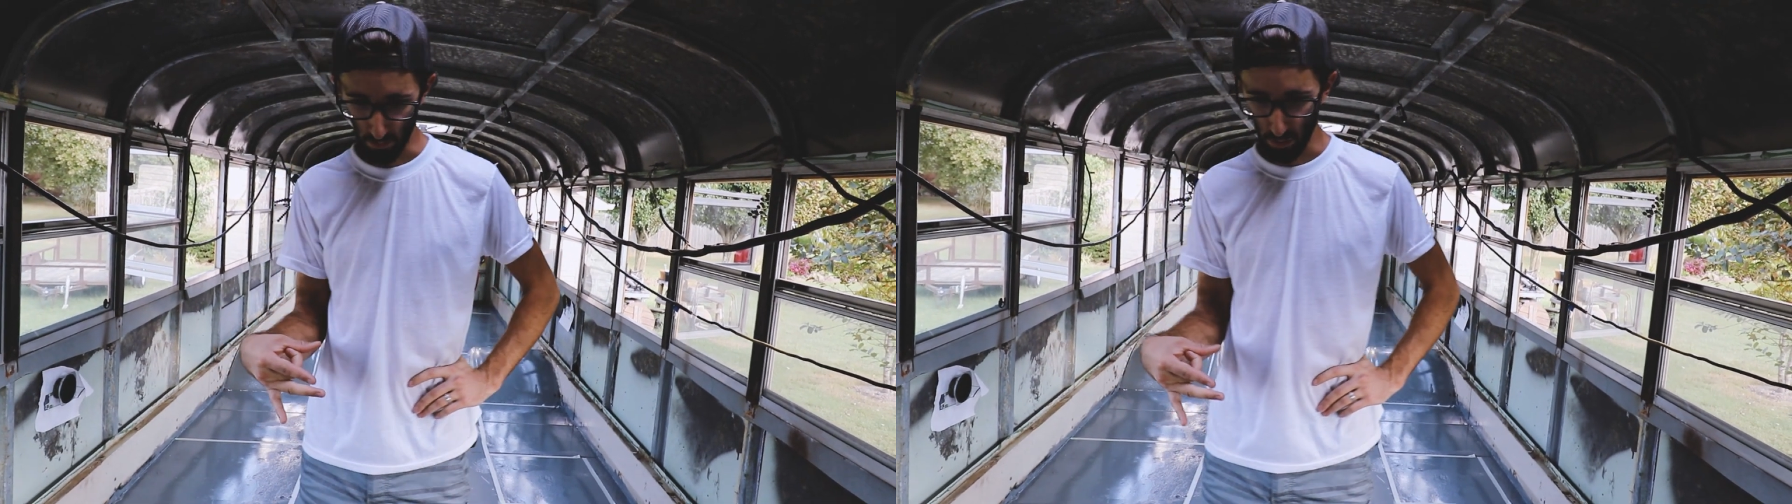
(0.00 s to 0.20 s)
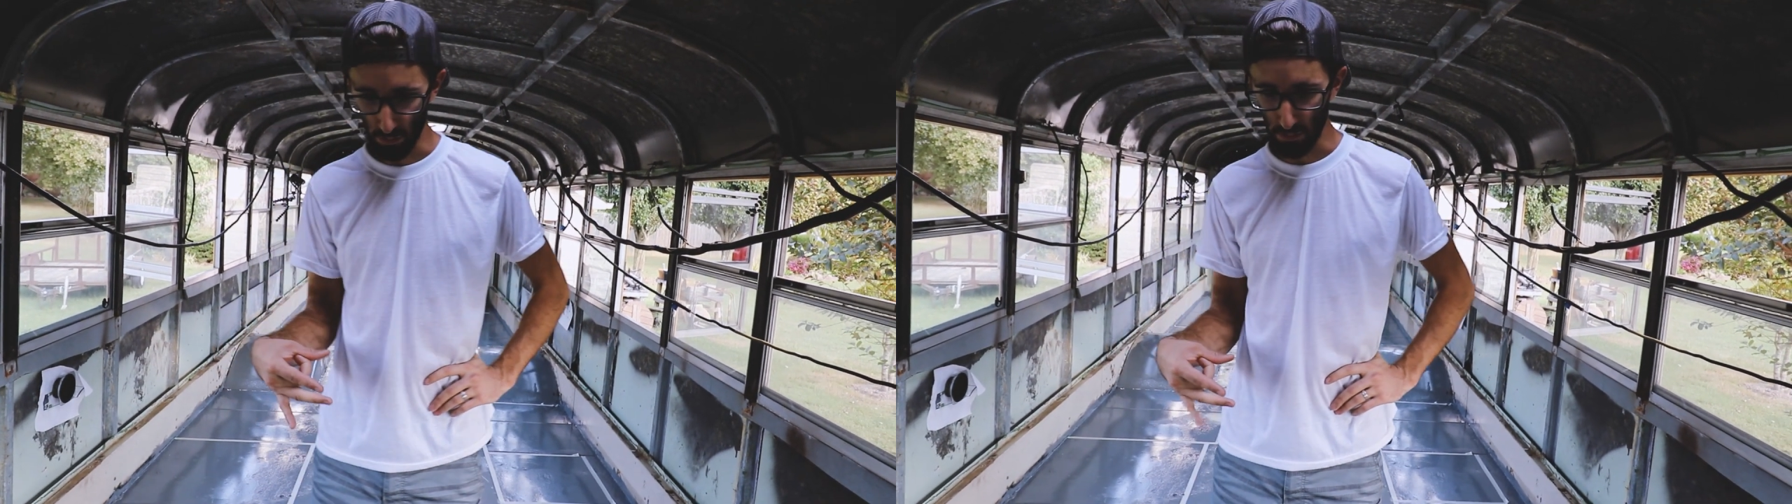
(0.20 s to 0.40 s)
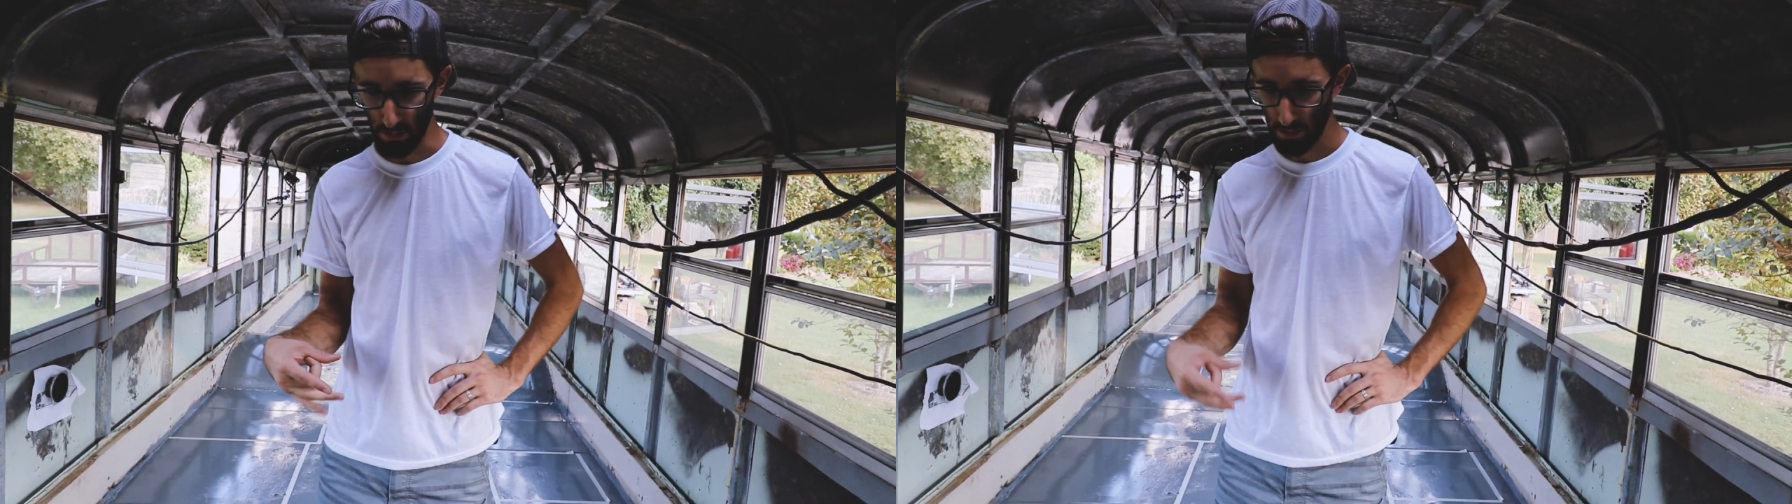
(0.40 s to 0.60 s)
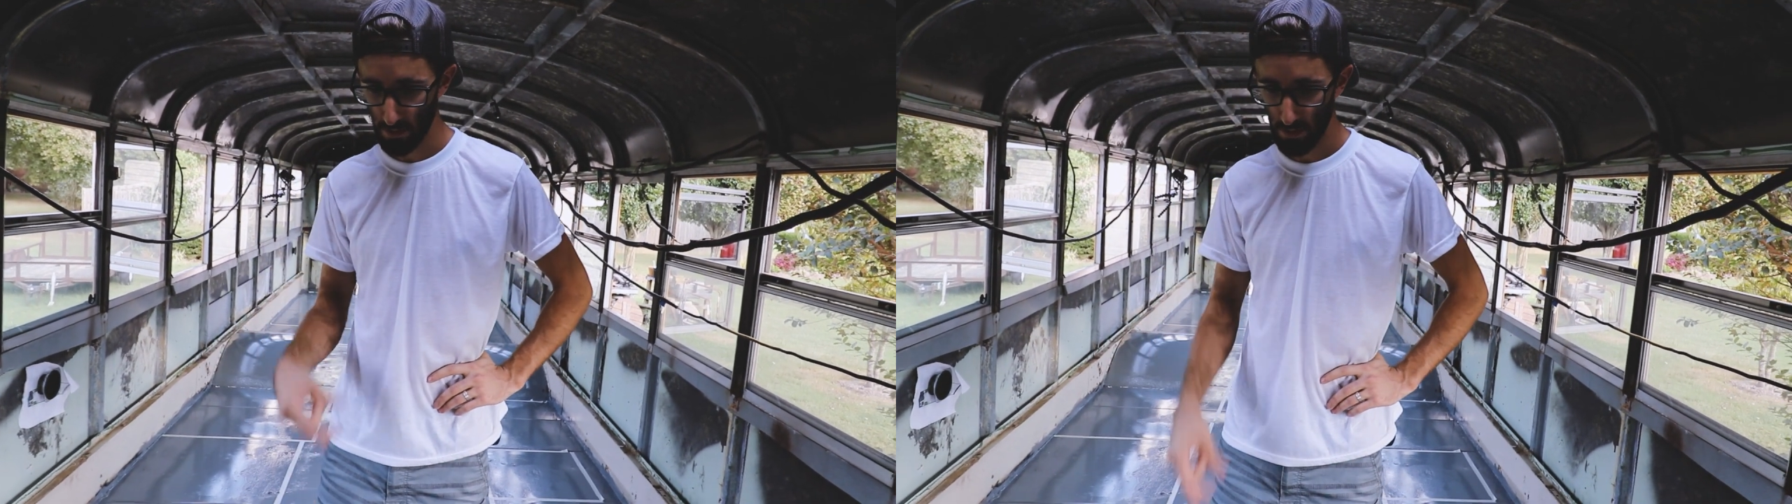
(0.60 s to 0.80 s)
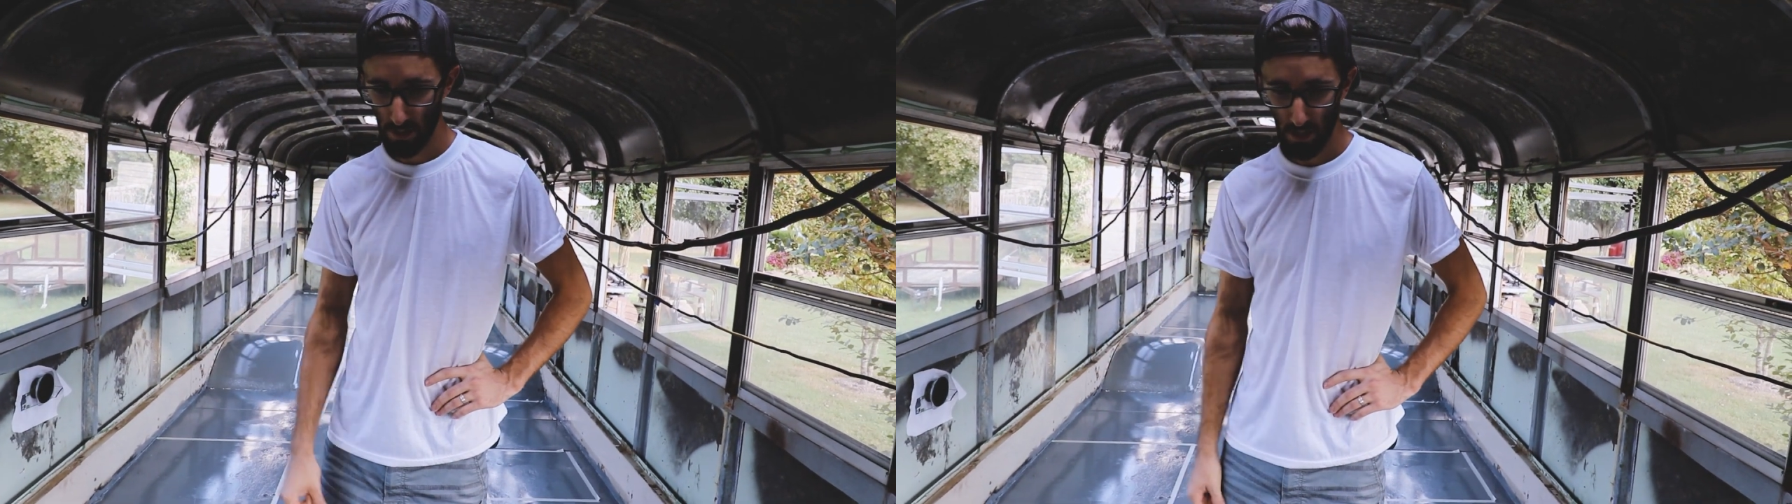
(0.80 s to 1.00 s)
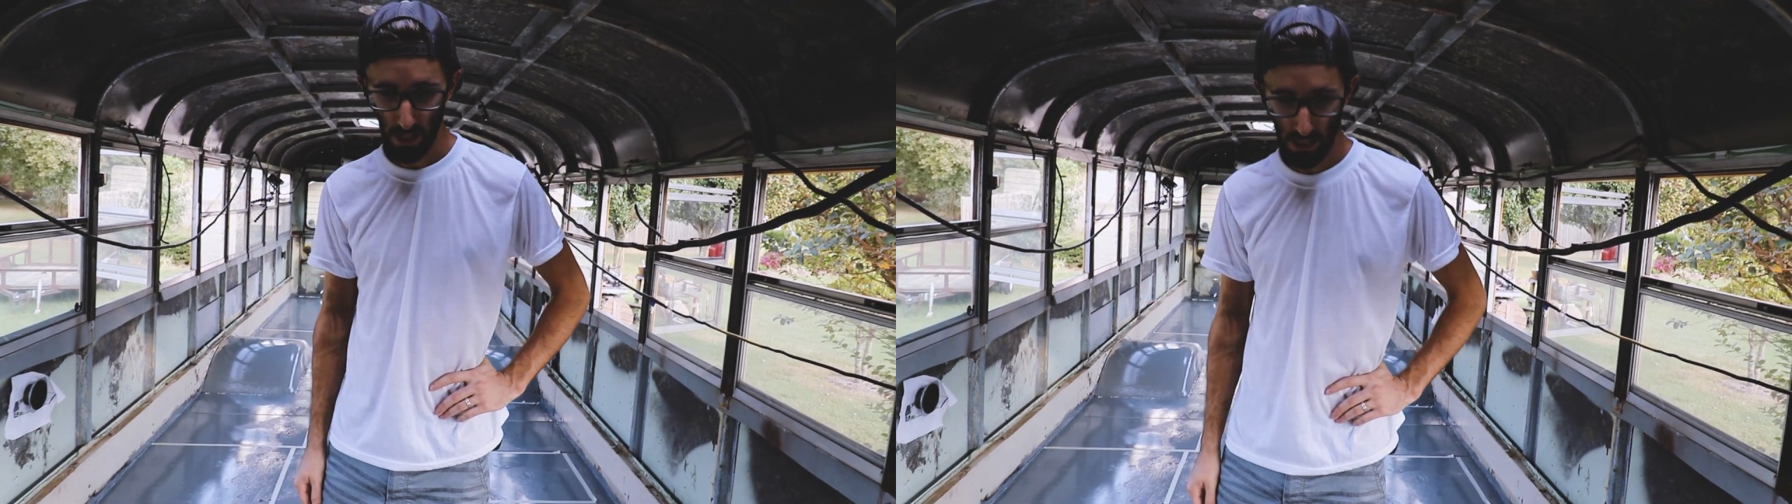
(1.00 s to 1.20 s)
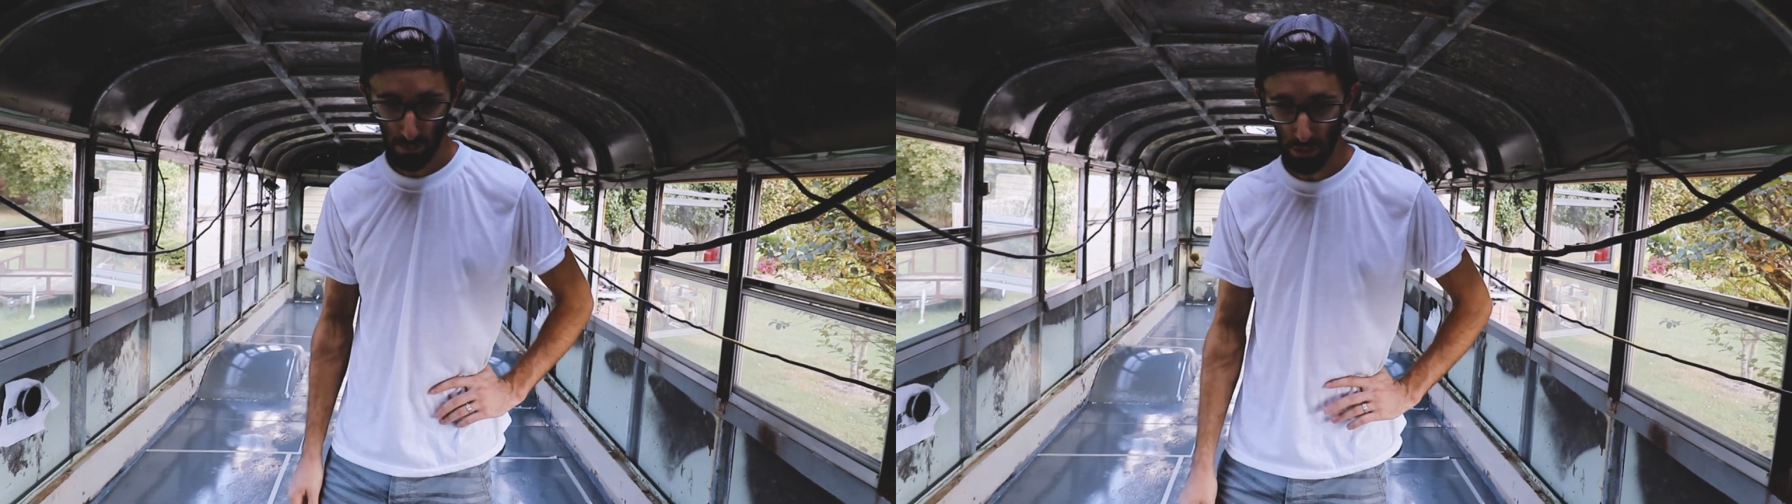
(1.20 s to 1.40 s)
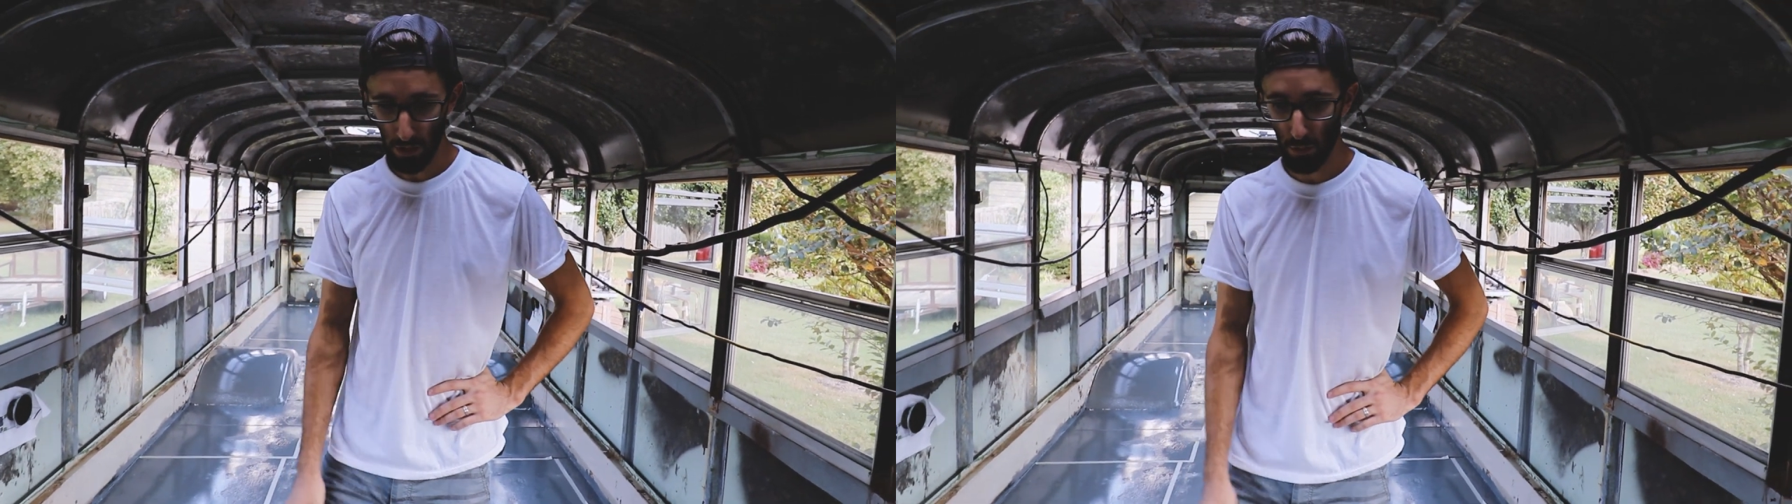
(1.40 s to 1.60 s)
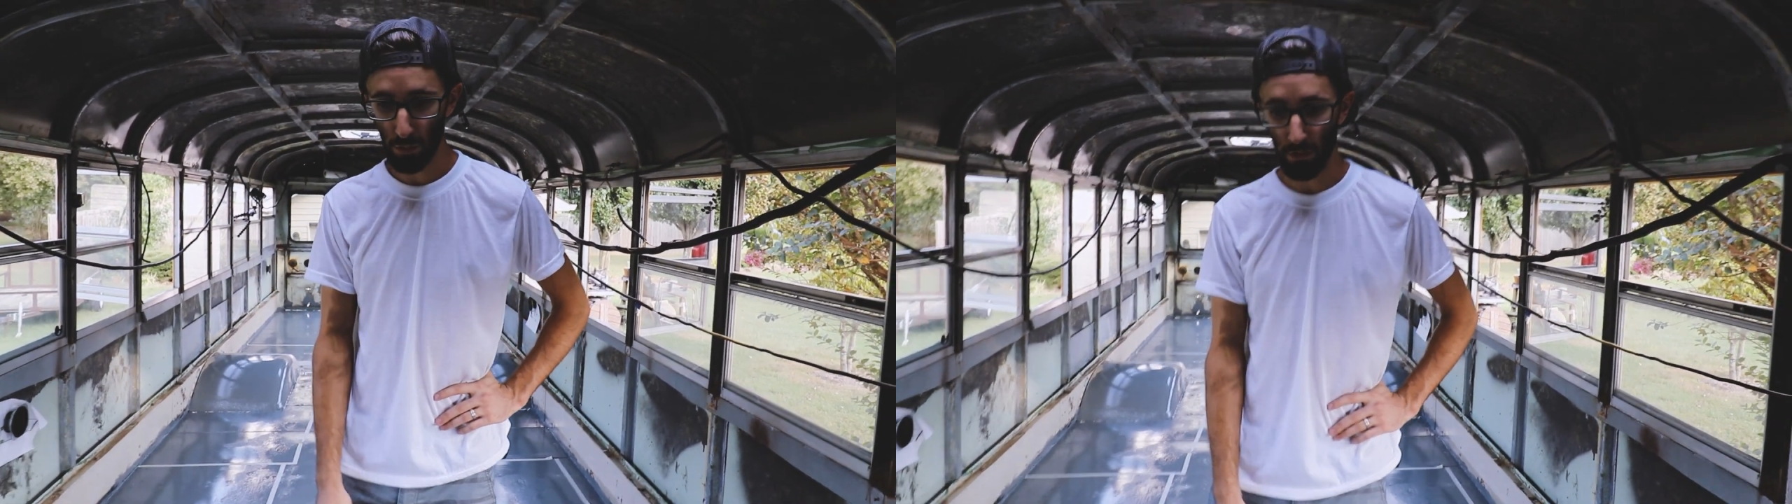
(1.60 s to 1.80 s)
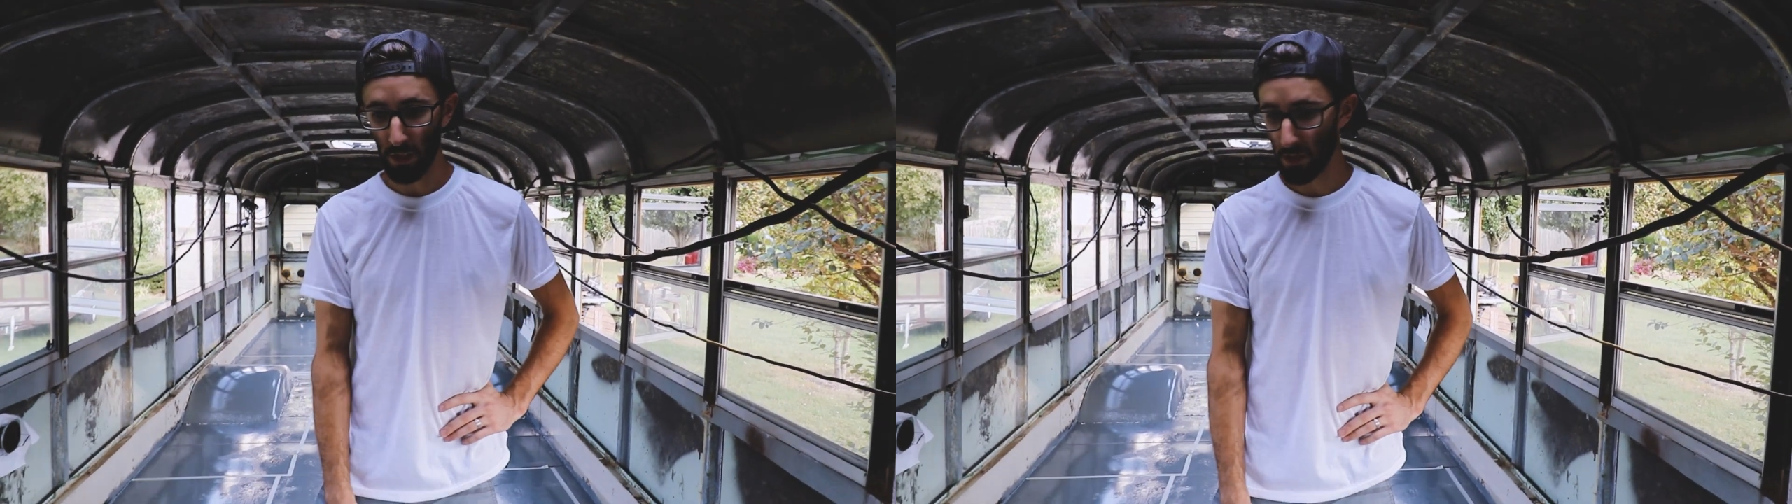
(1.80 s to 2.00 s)
holes. I'd say probably
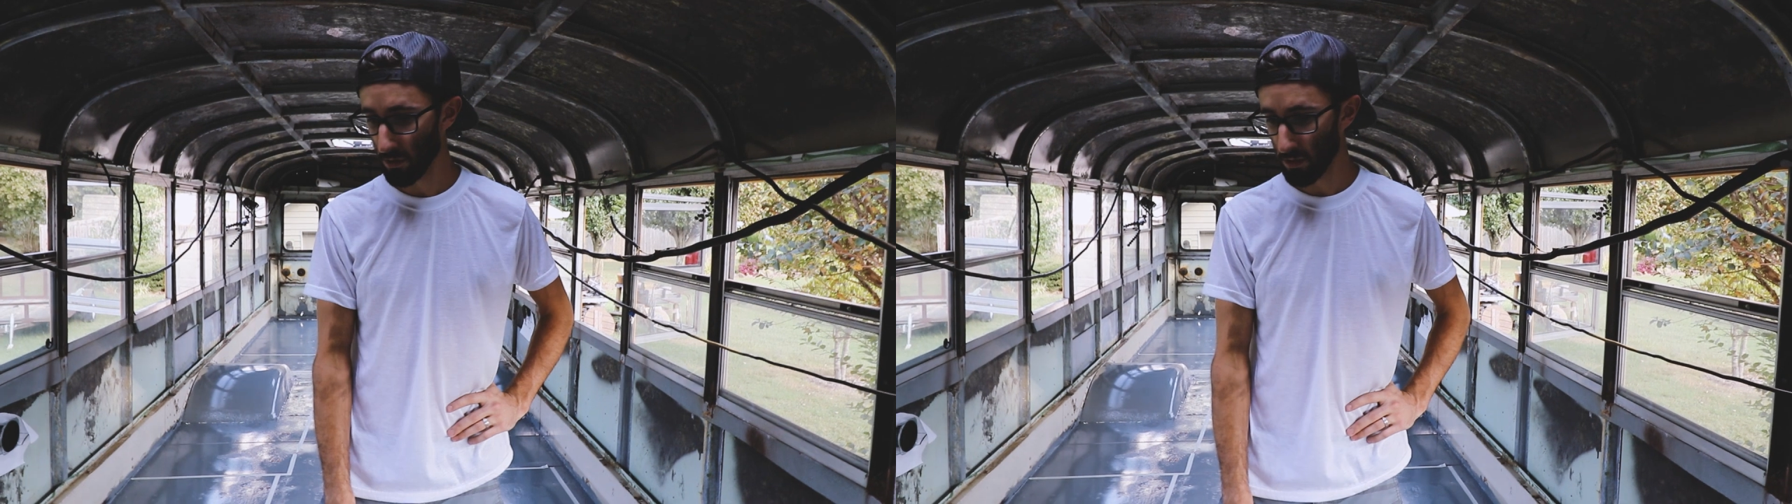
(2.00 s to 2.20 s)
1/4 inch or